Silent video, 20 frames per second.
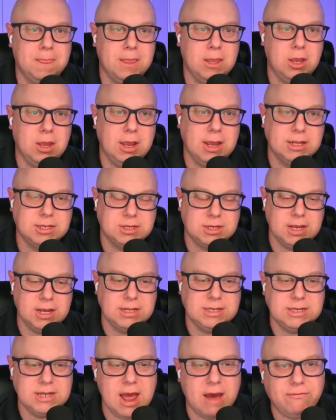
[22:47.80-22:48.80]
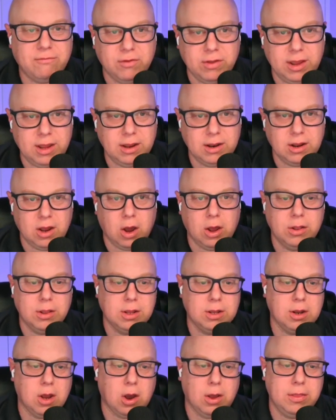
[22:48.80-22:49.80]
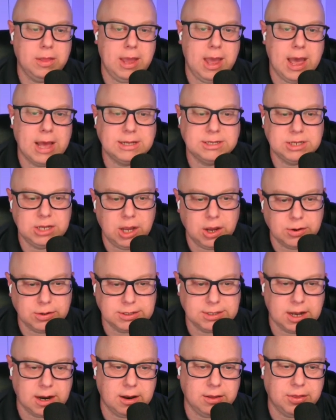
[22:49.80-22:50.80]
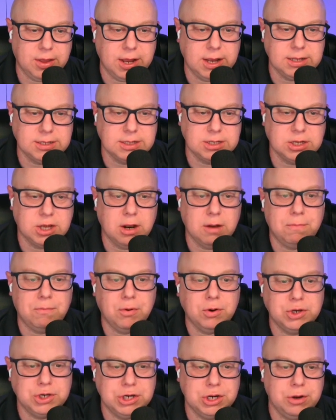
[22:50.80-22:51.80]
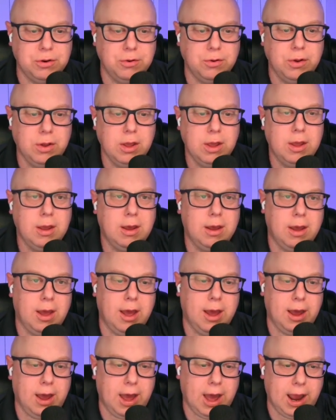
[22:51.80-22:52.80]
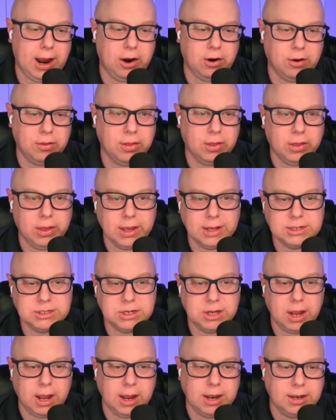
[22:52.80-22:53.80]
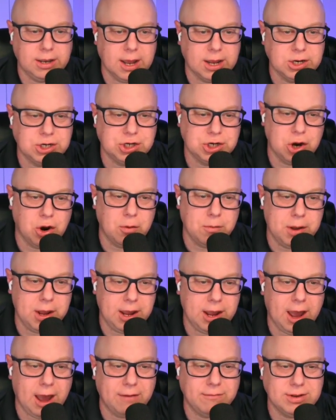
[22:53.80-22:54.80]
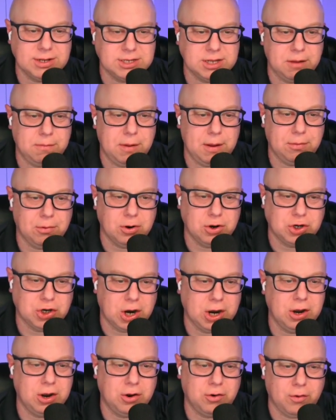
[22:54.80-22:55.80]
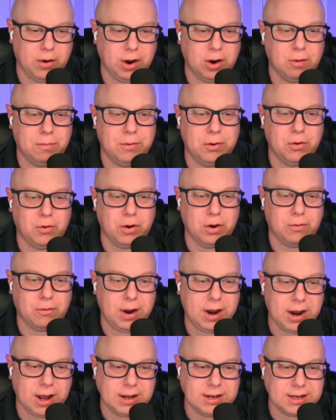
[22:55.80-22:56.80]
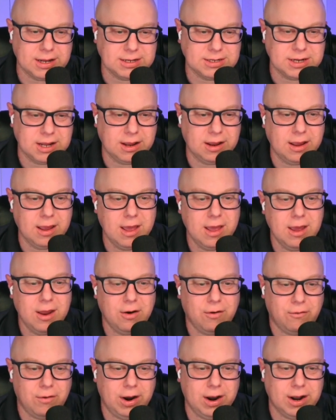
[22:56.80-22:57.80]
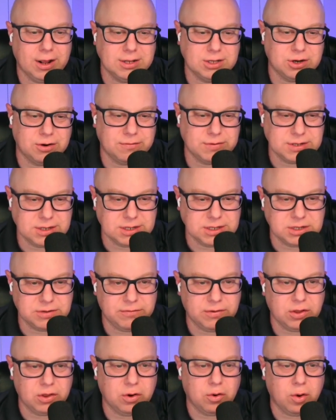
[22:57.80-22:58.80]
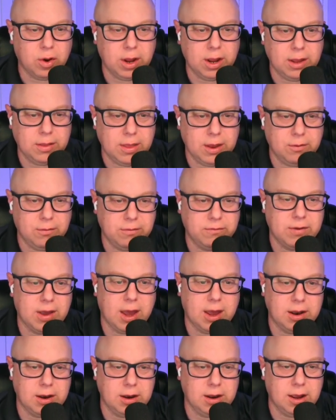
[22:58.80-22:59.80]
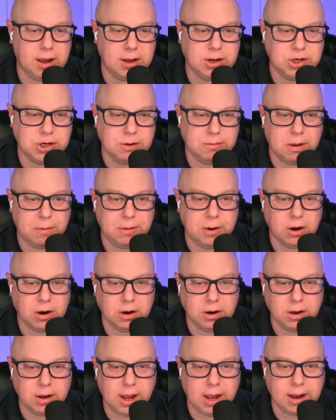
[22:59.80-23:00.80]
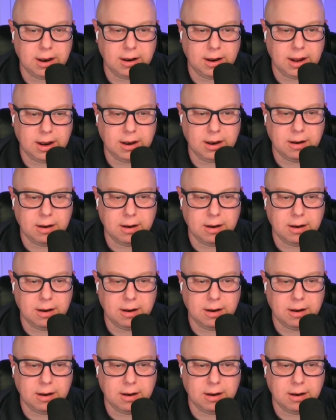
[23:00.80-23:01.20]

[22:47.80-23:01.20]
It's definitely on the SEO side of things. It's going to put you higher on the list. It does show me obviously people are trying to get Greater Peoria Radon testing, Radon Services of Illinois, and then we've got Jim up here at